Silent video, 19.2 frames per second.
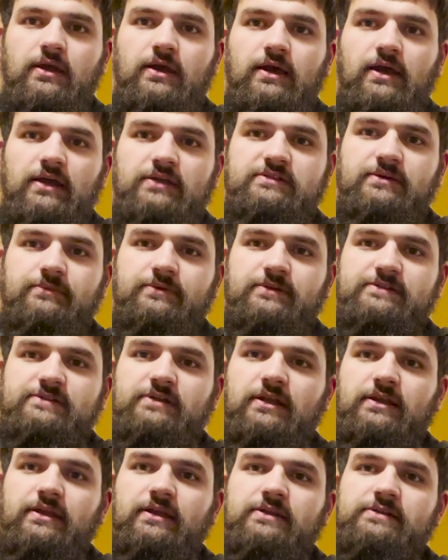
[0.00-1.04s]
as in when the
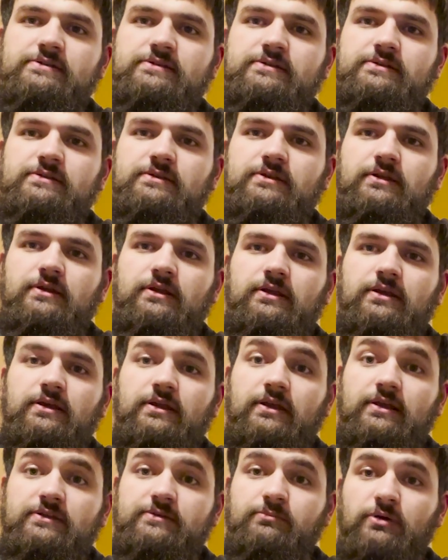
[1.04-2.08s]
sun gets it, it
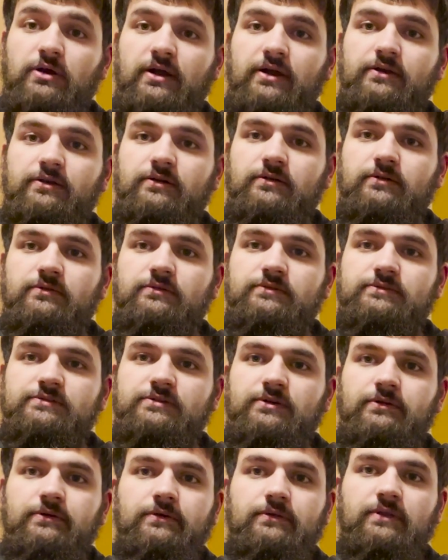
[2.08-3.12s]
gets brighter.
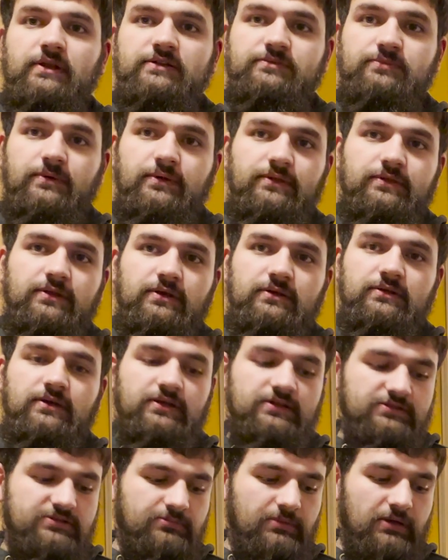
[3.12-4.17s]
So that's one thing
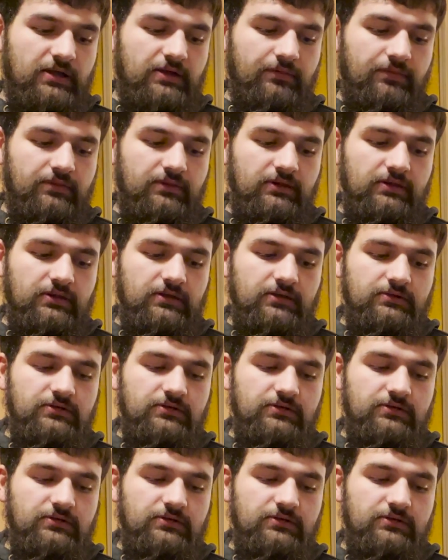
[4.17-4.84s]
nice about the